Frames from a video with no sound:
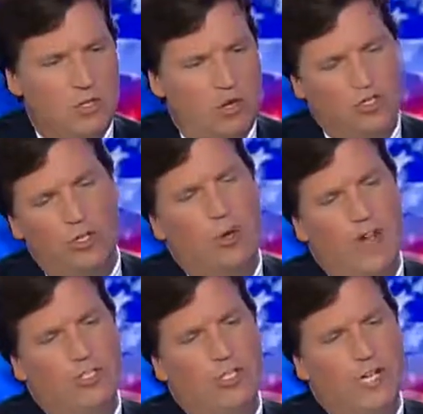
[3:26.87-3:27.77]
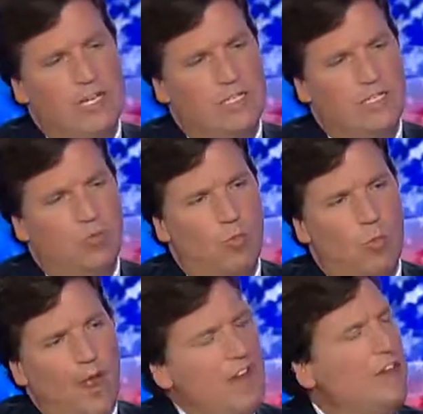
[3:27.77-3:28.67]
the larger question is,
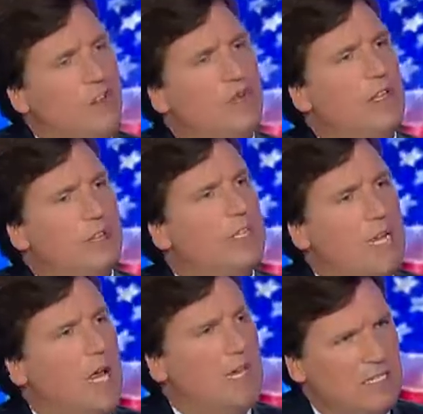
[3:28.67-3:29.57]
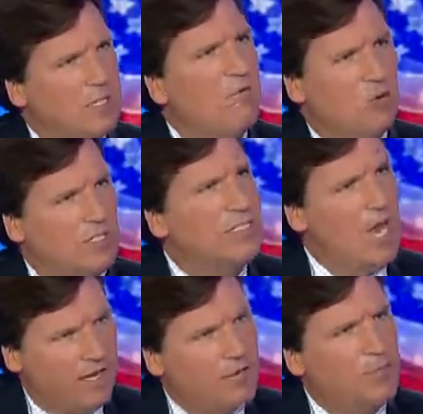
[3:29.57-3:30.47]
why are you doing this? He's not. He's of course he's
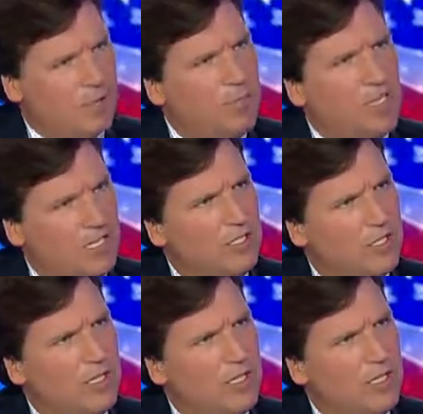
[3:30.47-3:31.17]
not going to be impeached